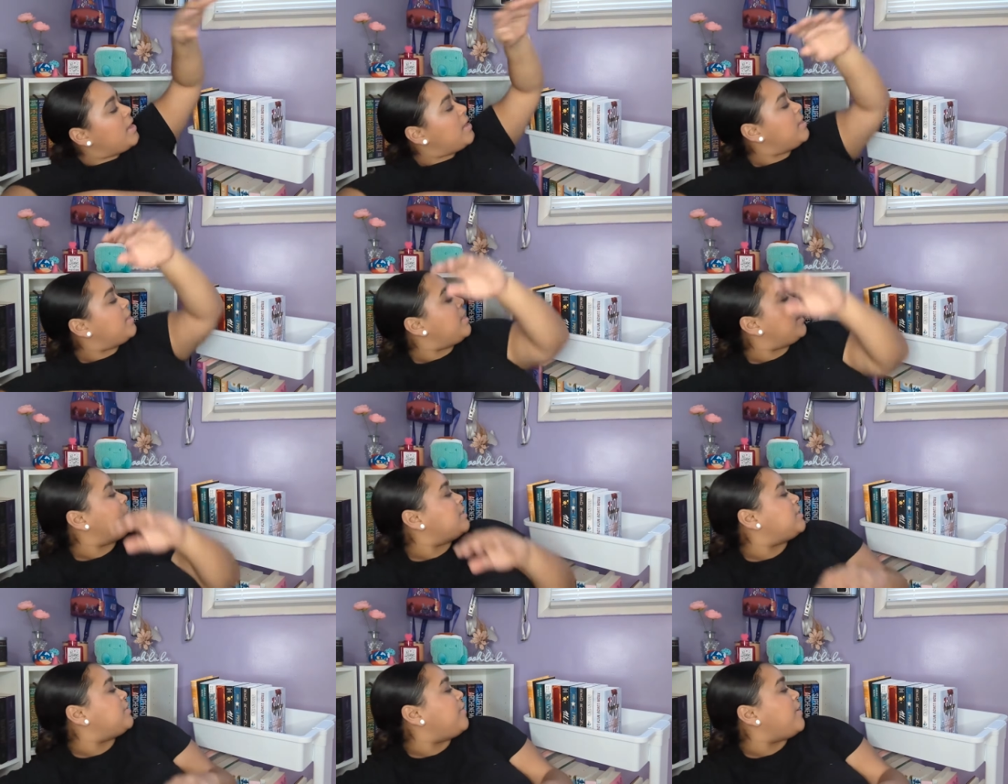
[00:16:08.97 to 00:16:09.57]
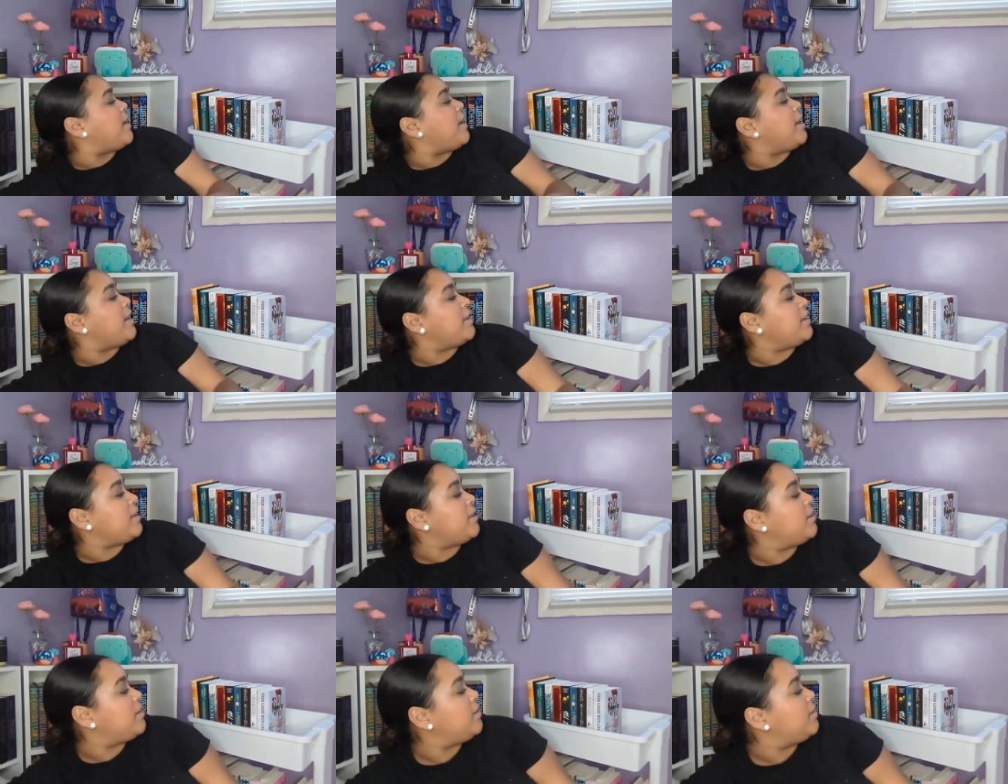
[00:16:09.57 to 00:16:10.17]
that's
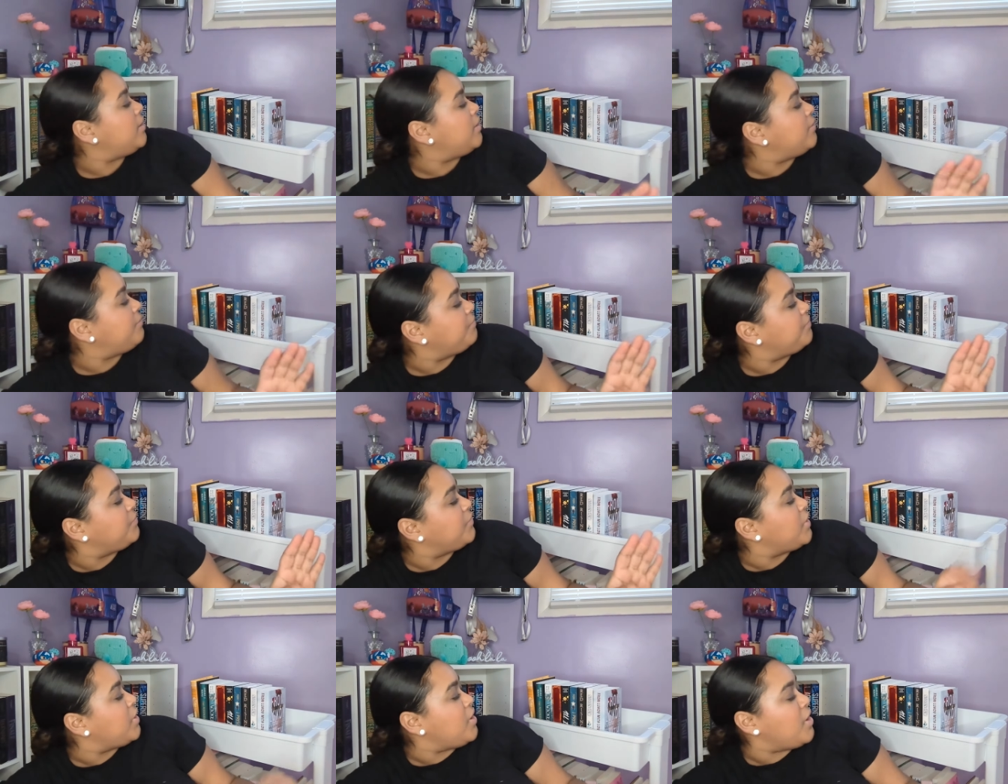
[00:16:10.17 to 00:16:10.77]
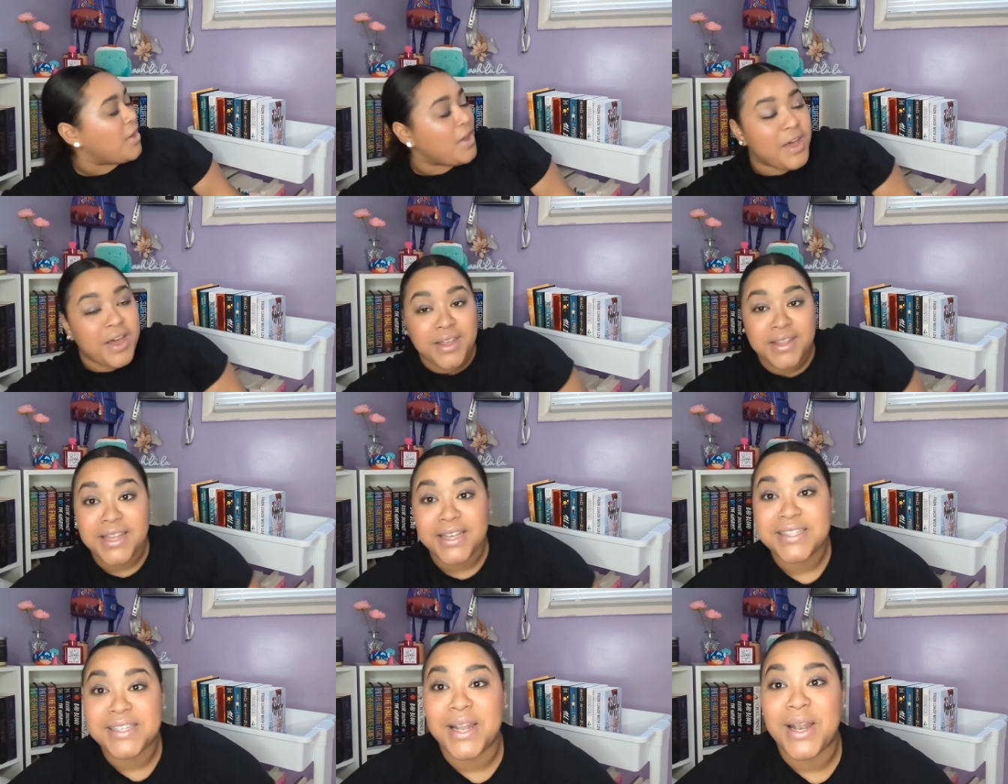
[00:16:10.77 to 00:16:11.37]
fine.
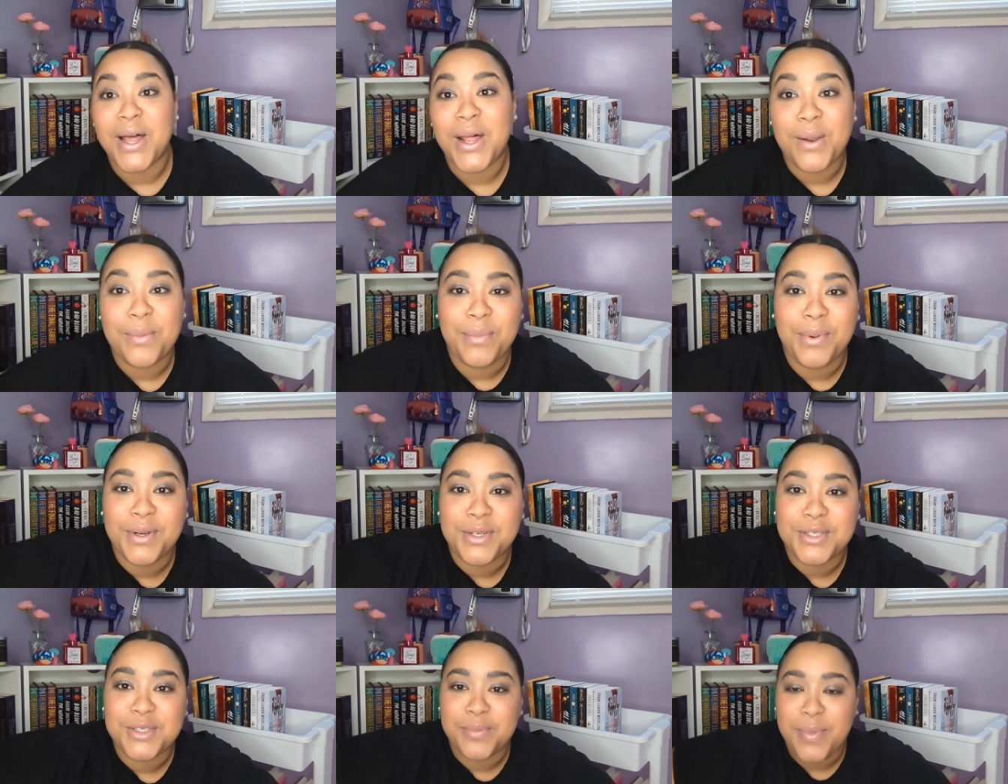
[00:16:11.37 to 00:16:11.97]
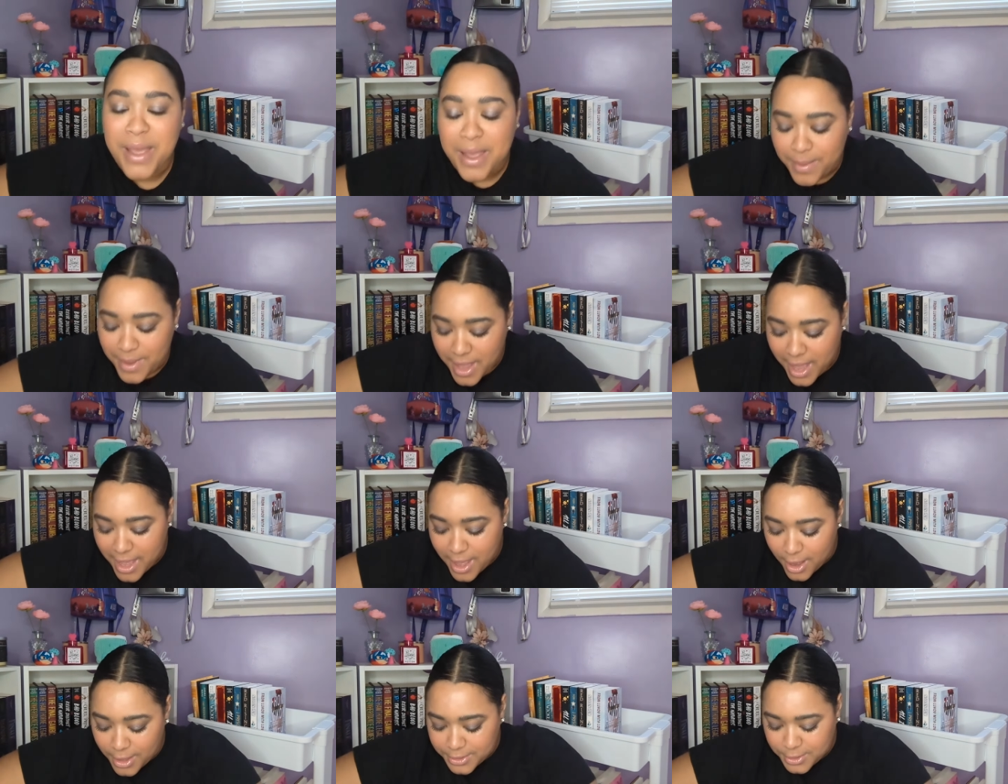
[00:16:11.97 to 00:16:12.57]
That's a lot of books, baby.
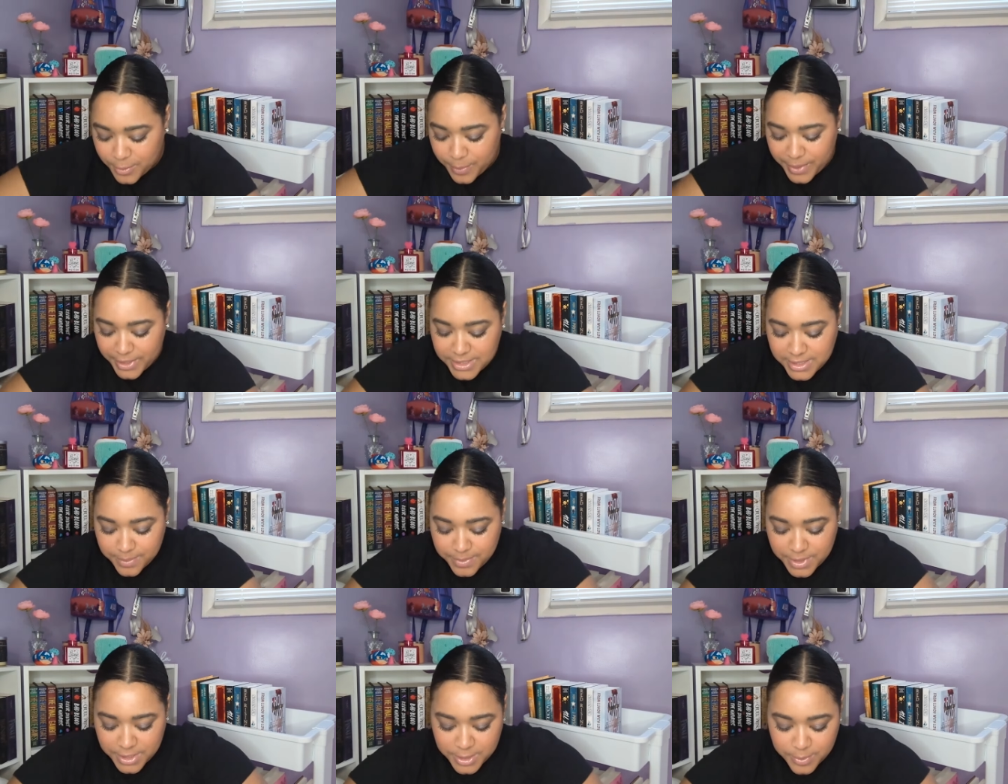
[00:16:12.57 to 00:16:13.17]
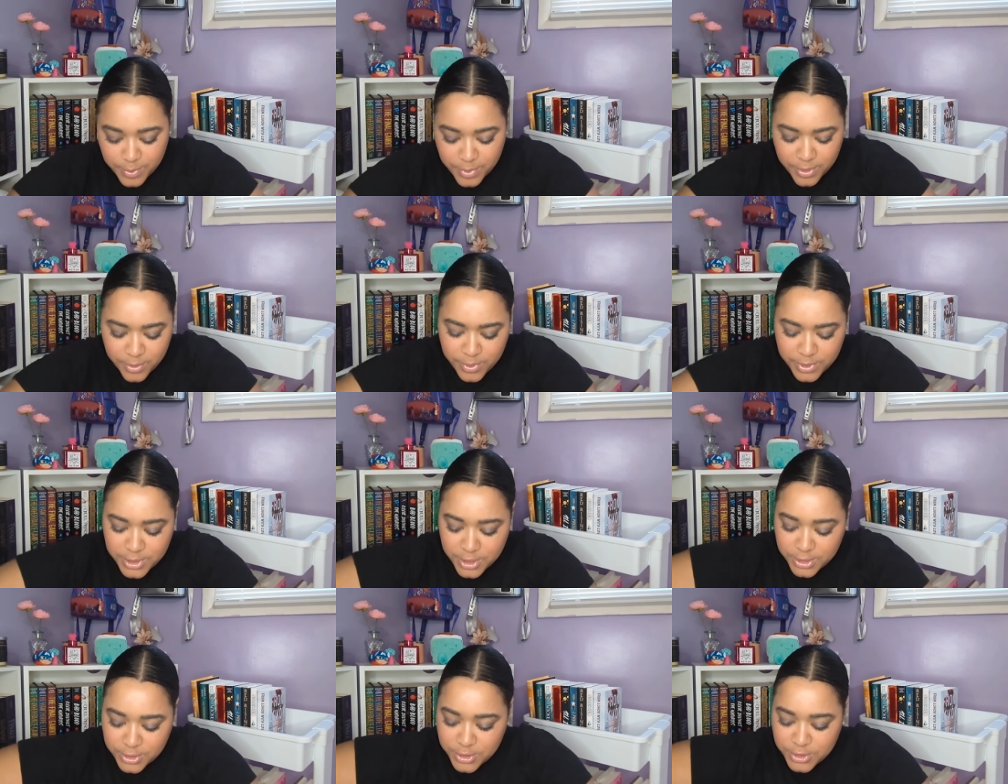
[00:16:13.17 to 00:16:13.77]
I also picked up this book,
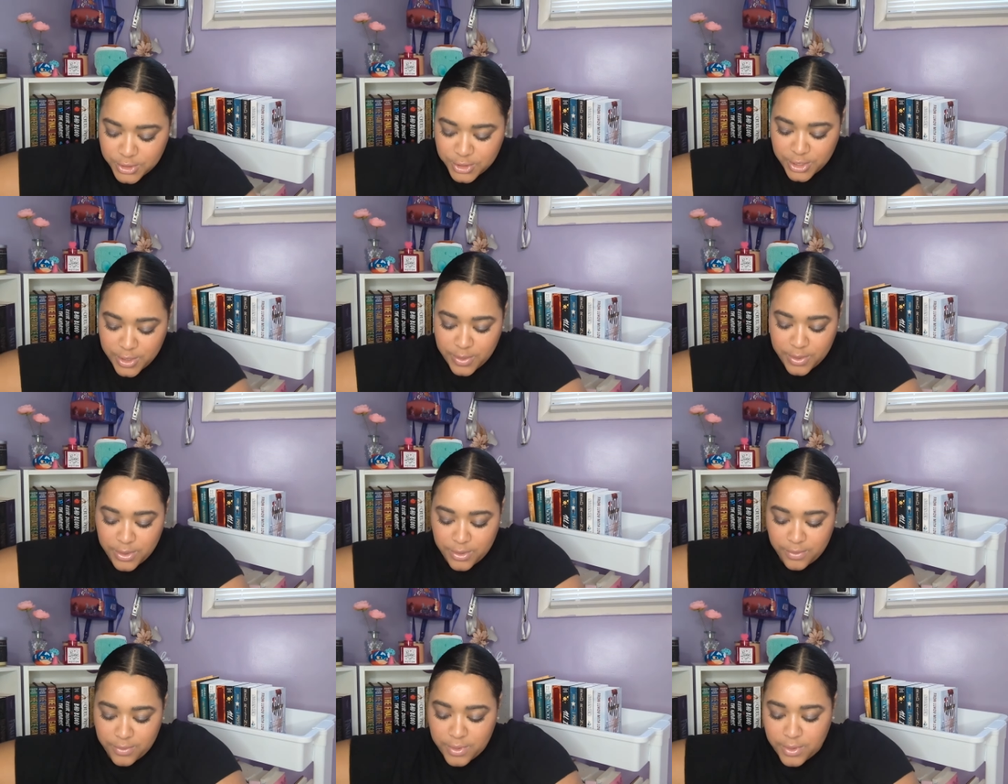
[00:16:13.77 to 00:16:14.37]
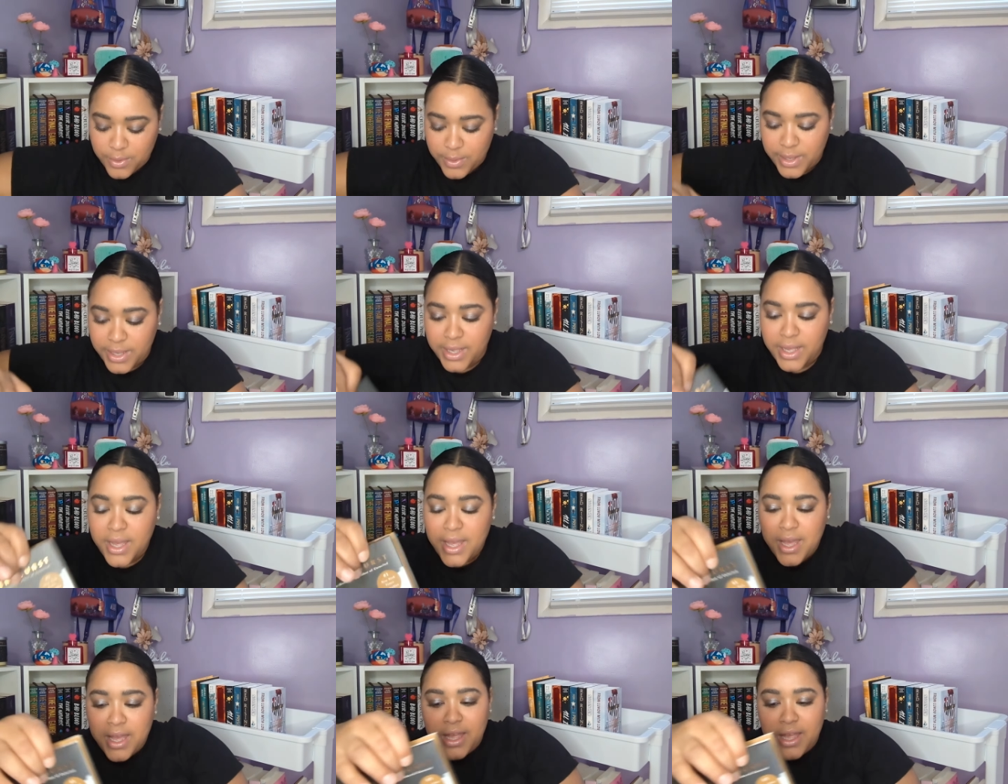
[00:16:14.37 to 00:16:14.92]
which I'll just share with you real quick.